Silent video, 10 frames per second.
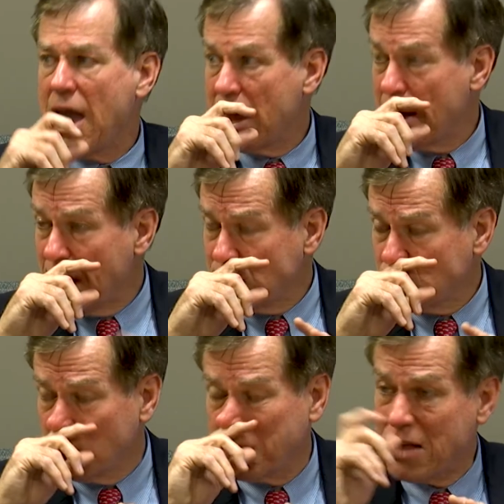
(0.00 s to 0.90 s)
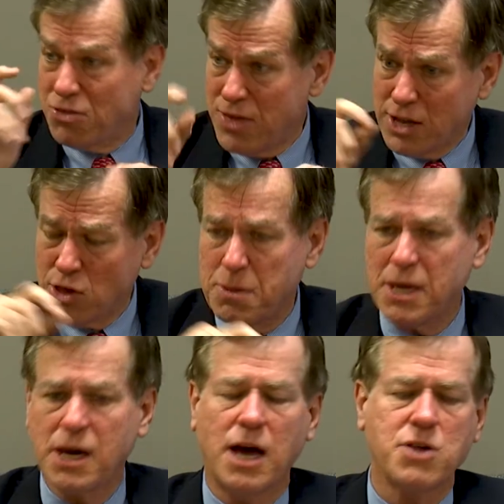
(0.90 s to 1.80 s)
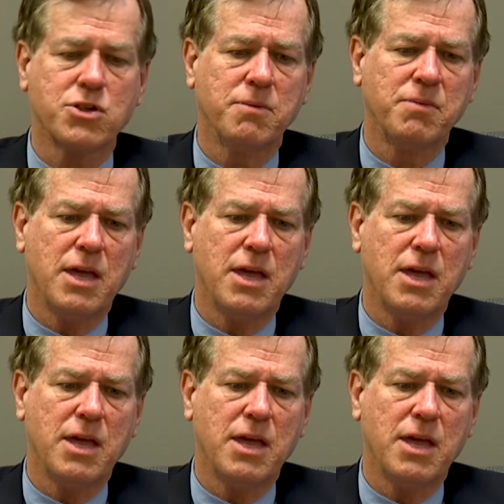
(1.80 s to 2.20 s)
And I'm not sure, but I think it's because